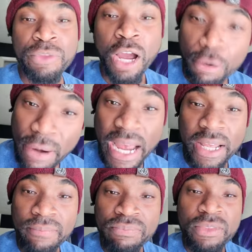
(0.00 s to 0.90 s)
all
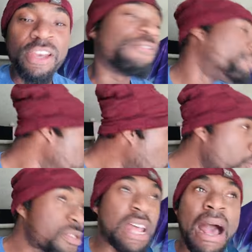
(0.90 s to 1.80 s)
right? If you
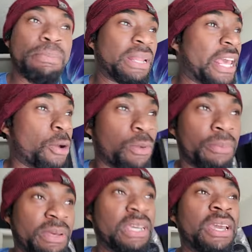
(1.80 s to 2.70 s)
don't stop playing
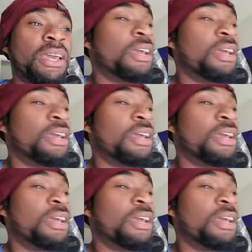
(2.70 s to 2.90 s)
with me,